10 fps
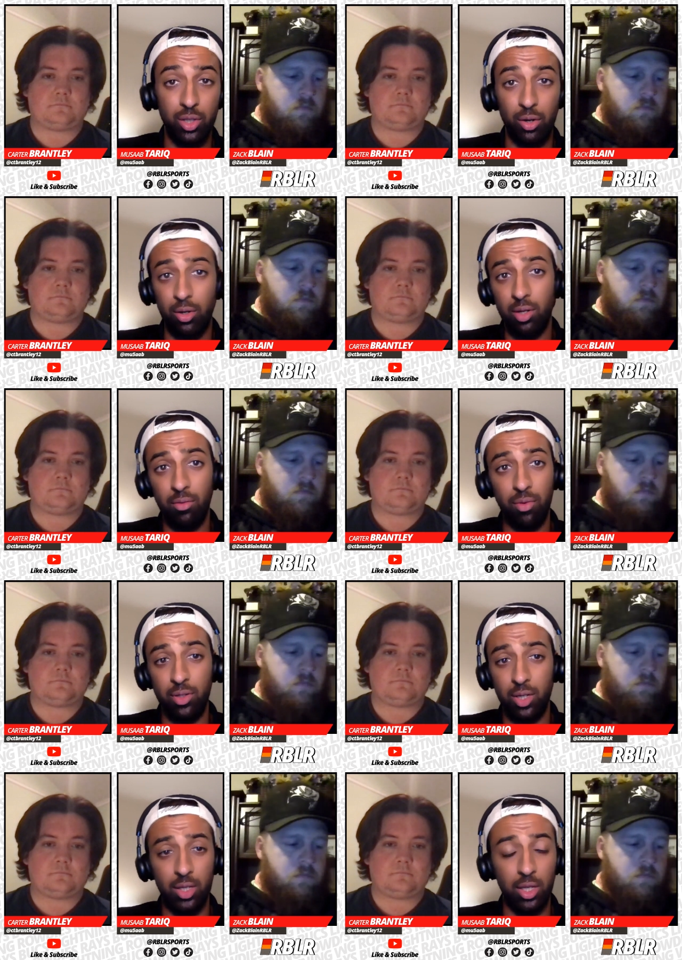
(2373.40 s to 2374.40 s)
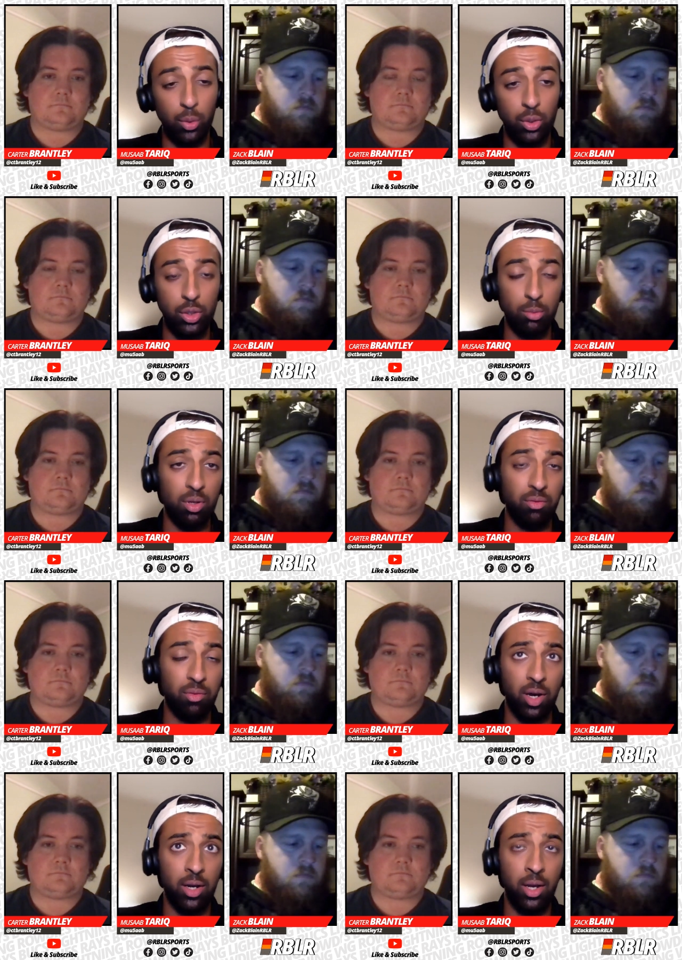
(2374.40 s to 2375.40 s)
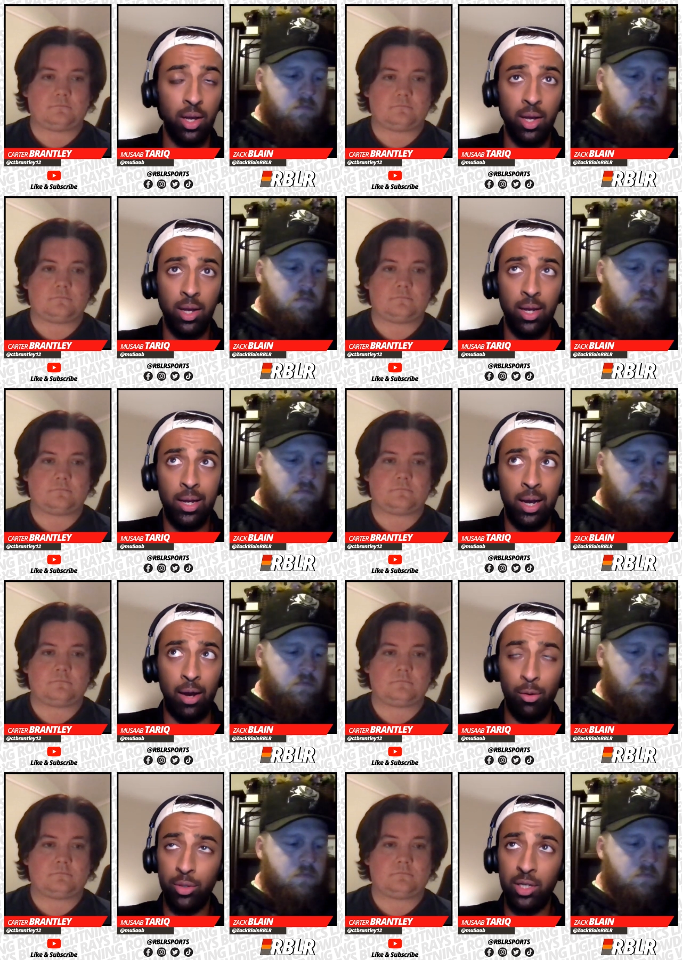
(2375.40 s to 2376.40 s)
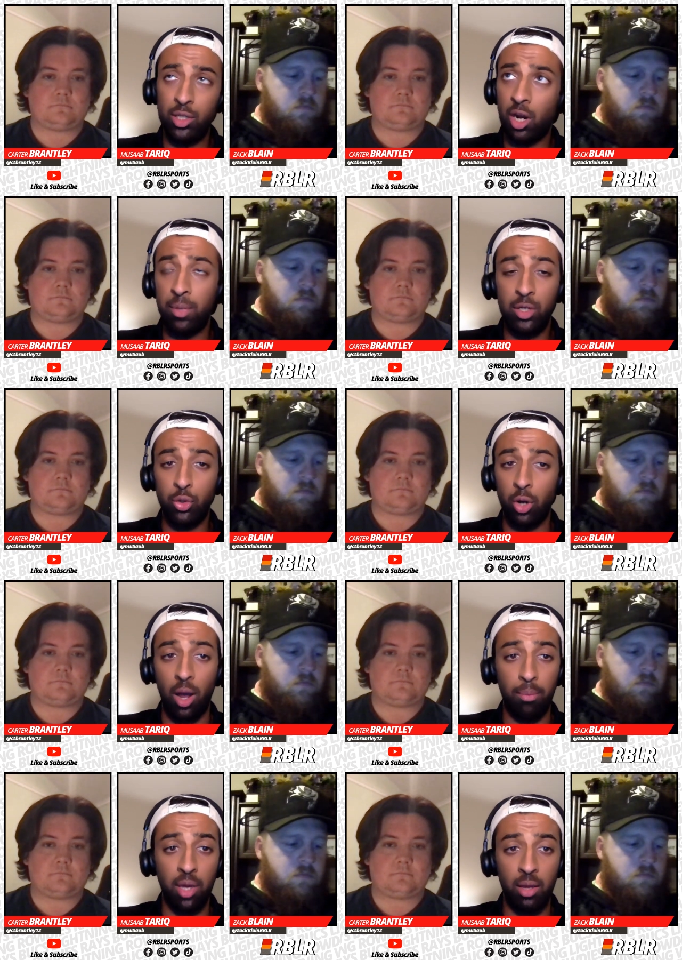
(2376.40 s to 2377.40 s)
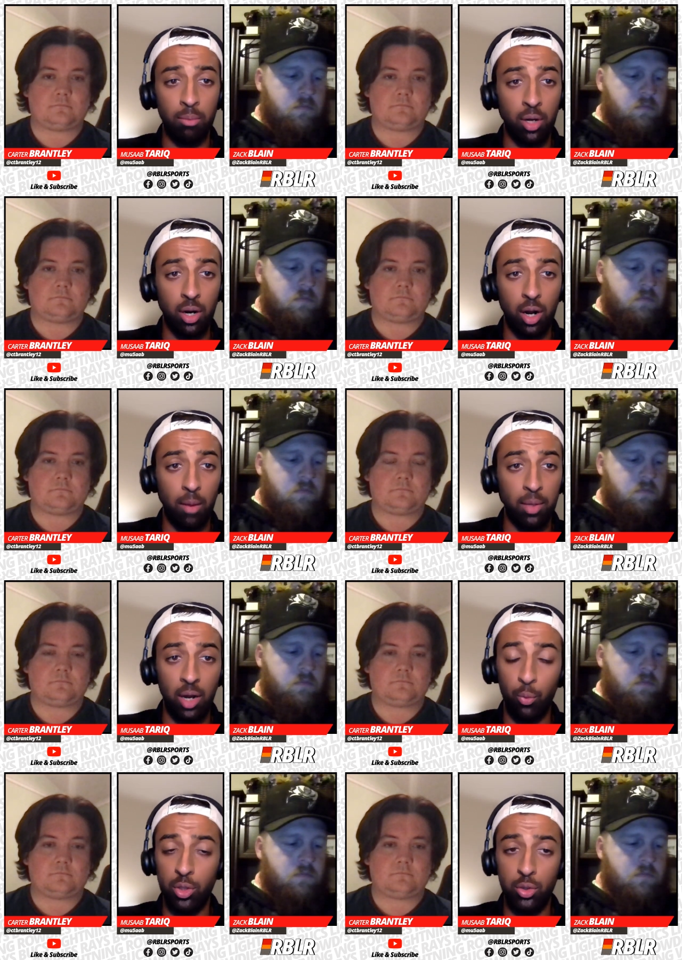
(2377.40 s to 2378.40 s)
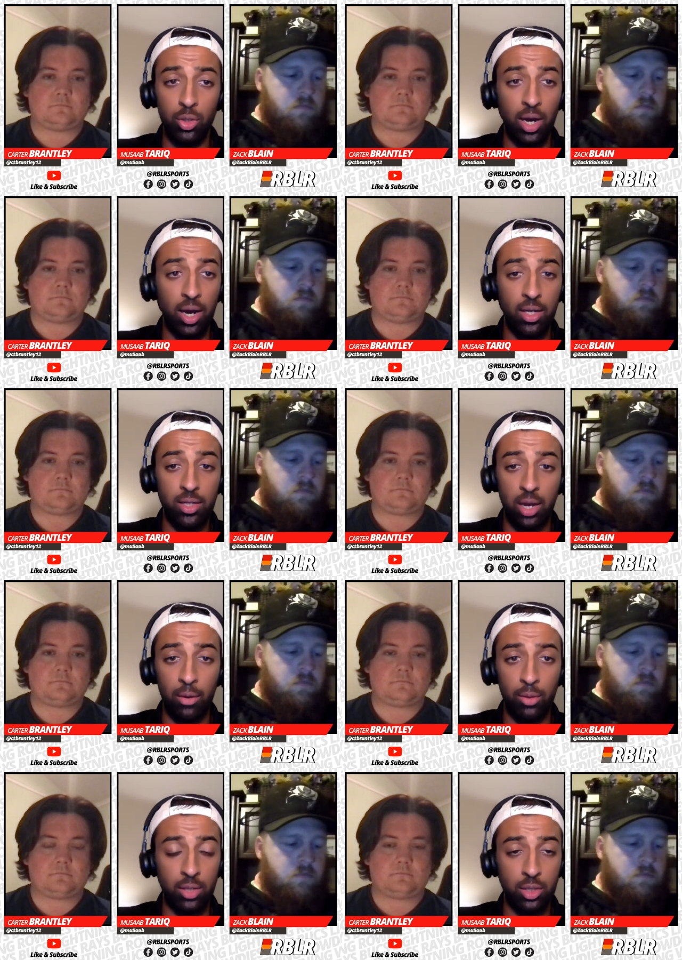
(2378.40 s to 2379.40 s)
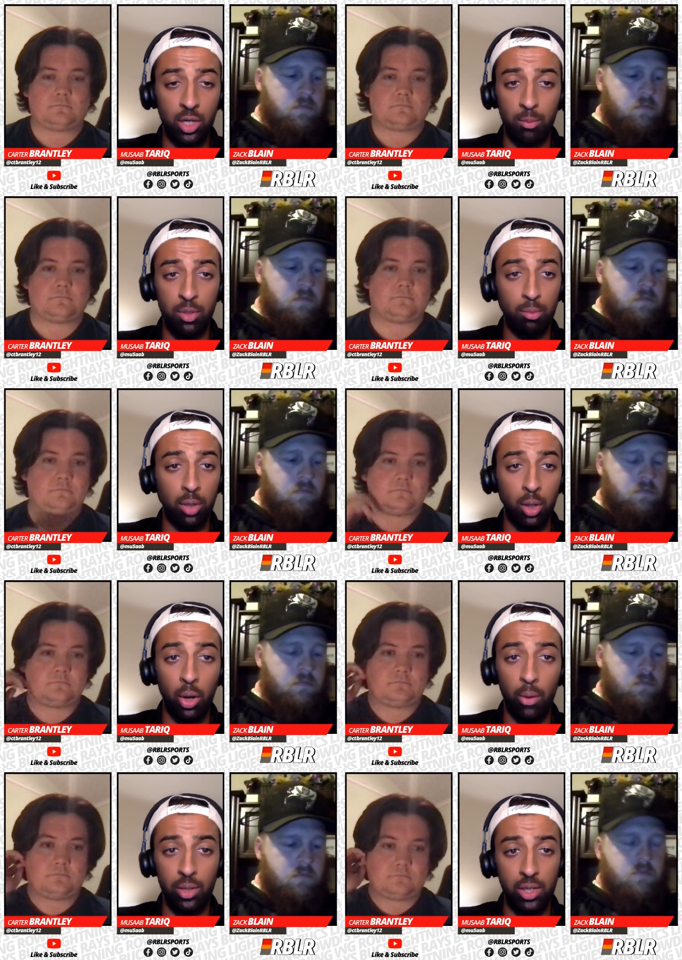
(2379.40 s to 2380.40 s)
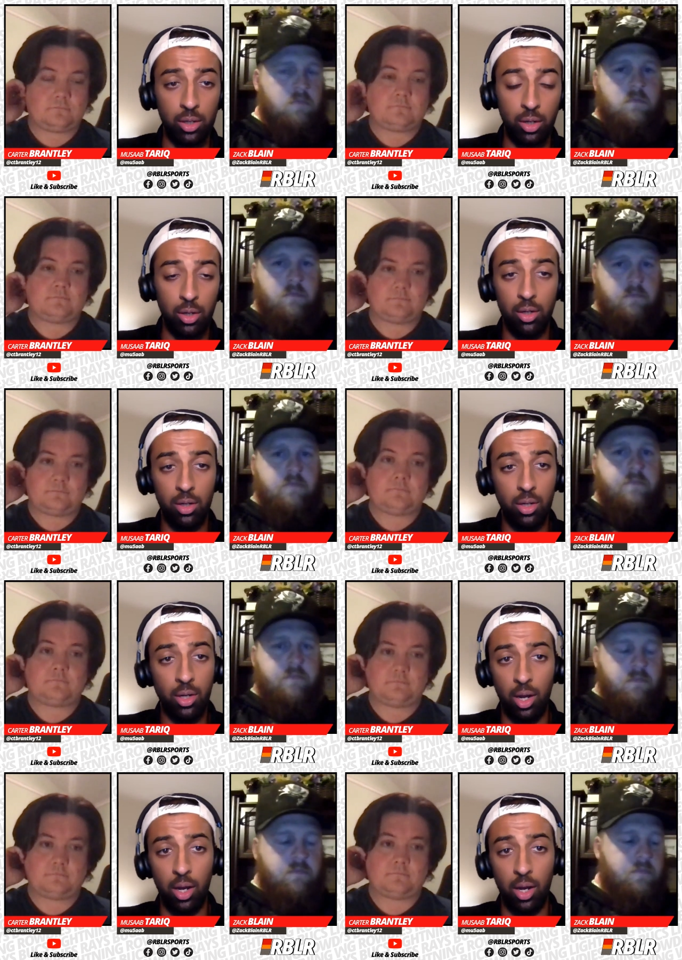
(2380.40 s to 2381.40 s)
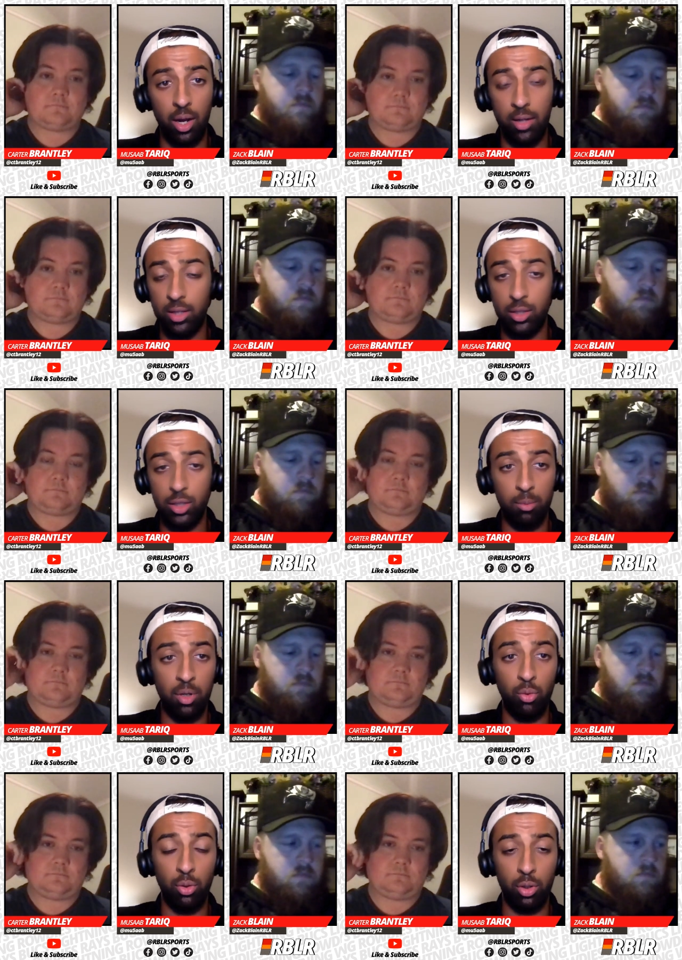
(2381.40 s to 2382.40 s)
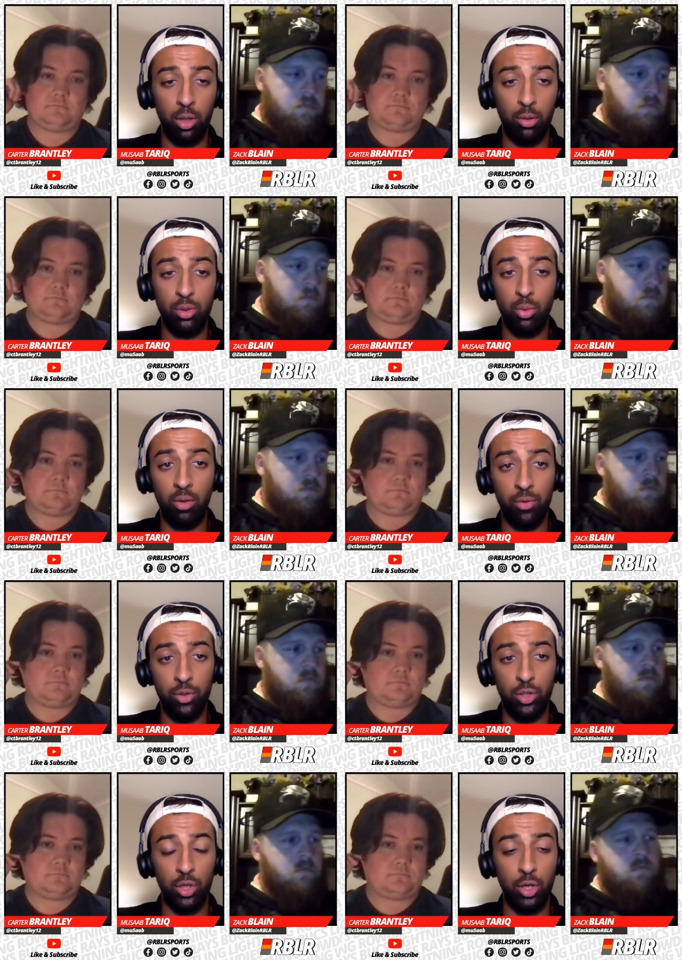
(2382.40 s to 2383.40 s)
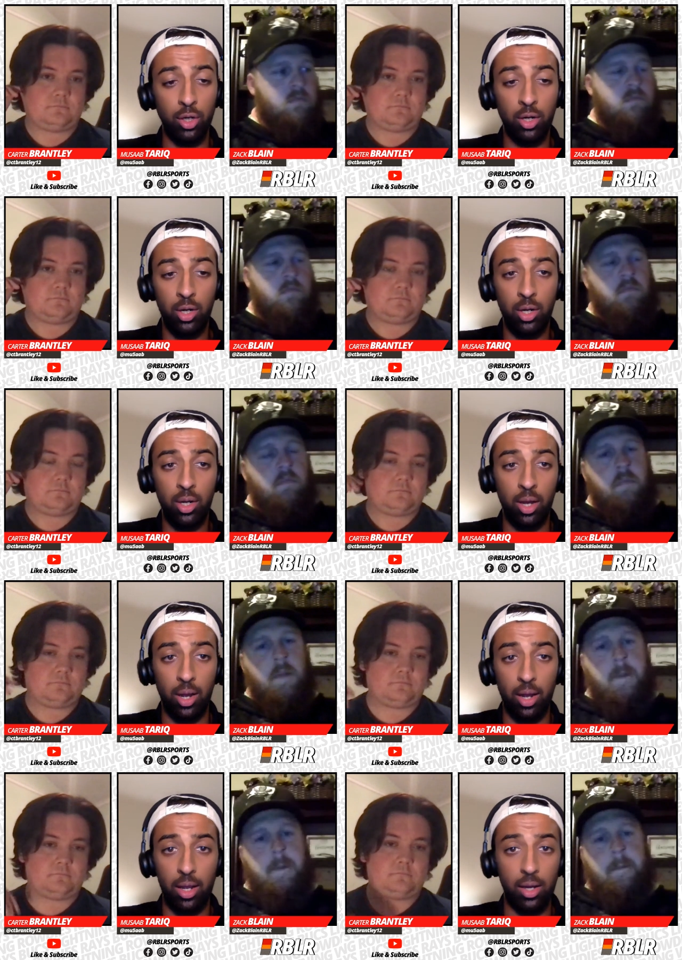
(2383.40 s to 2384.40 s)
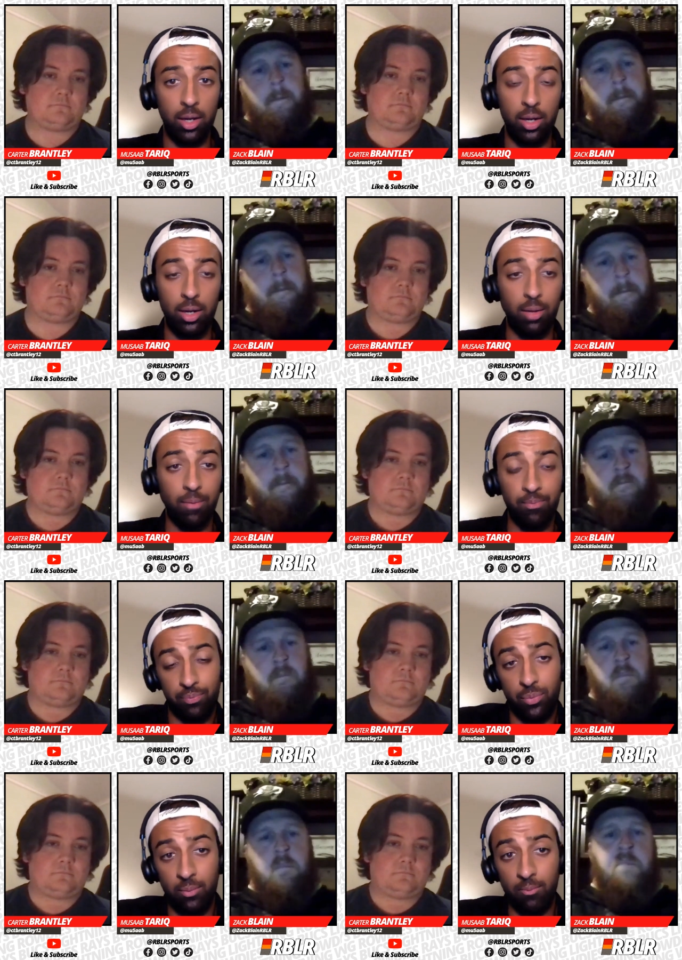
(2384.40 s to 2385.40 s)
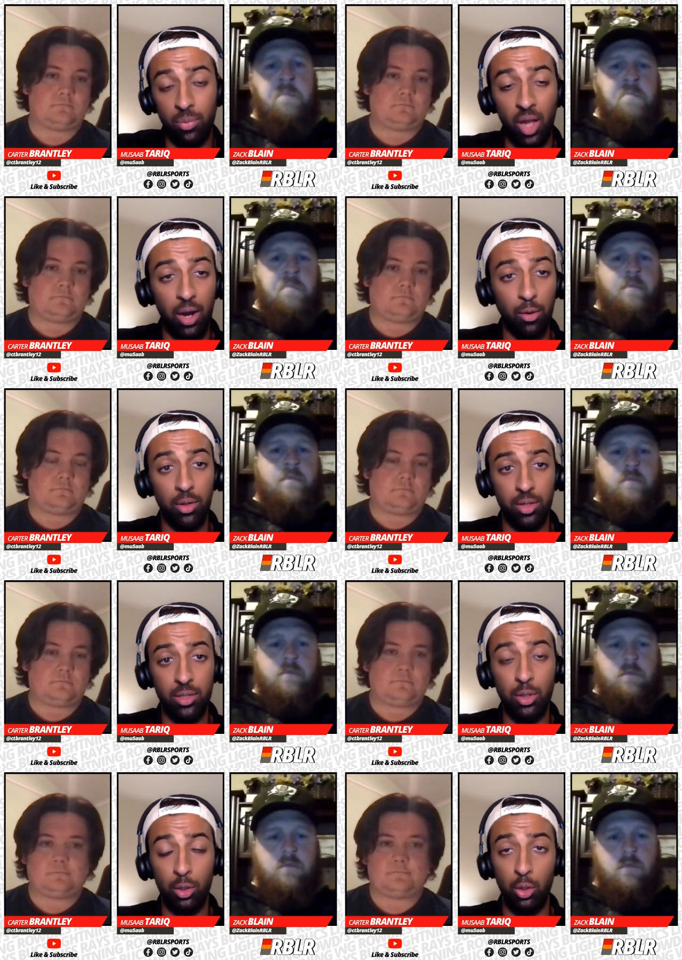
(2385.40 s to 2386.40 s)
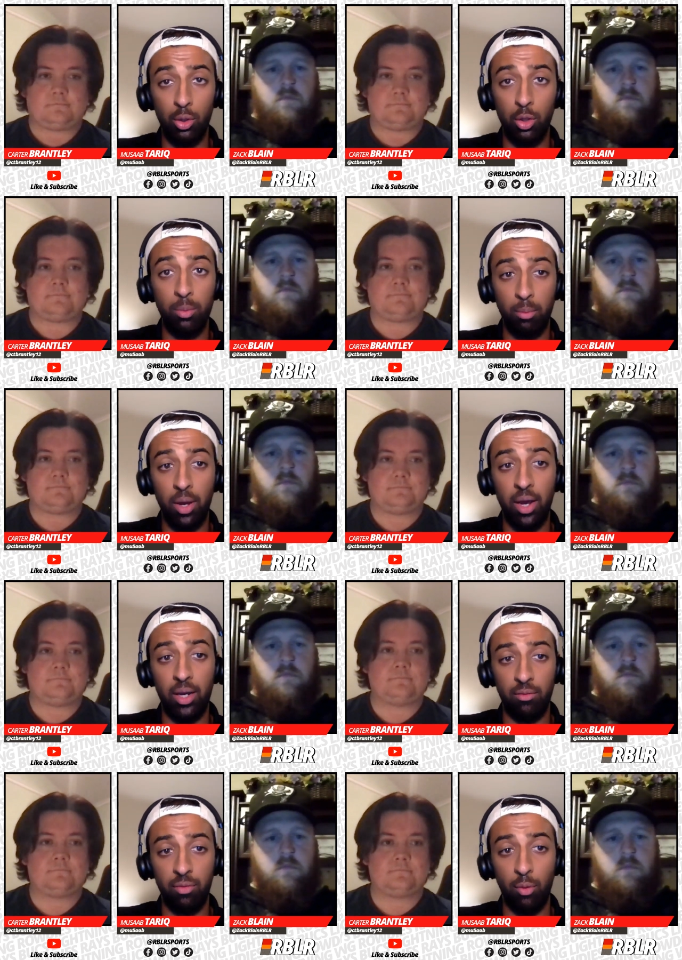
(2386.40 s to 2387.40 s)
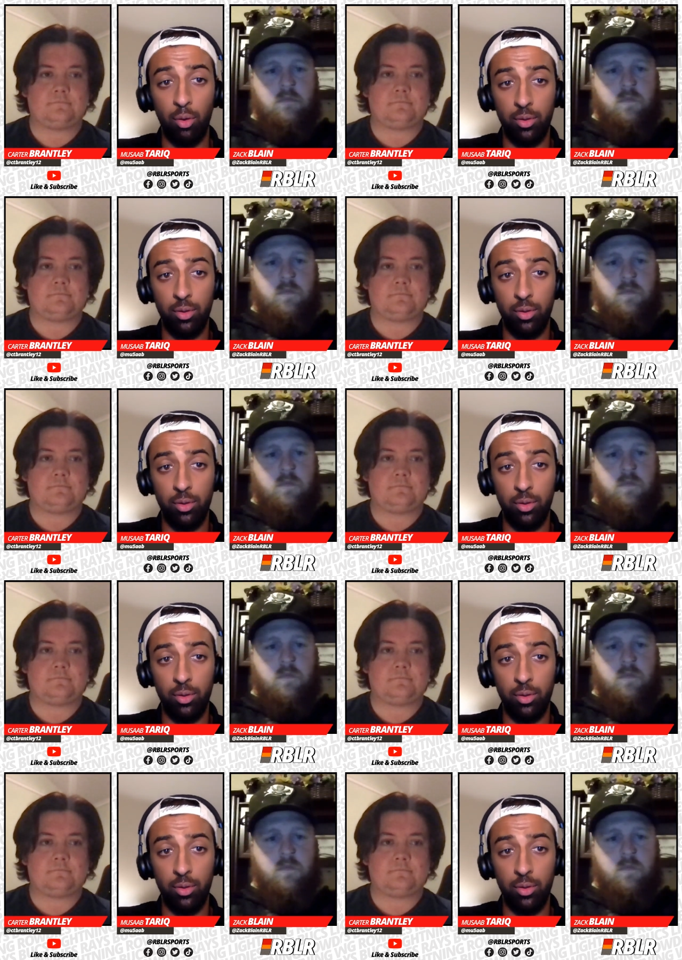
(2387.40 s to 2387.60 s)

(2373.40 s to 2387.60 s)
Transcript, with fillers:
Speaker 1: our defense. I think we should be fine. I don't think it's going to be a trap game, but I mean, I'm with you guys. I don't think it's going to be a blowout either. Uh, I think it's going to be a real close one for sure. And um, I don't know. I think it's going to go a little bit back and forth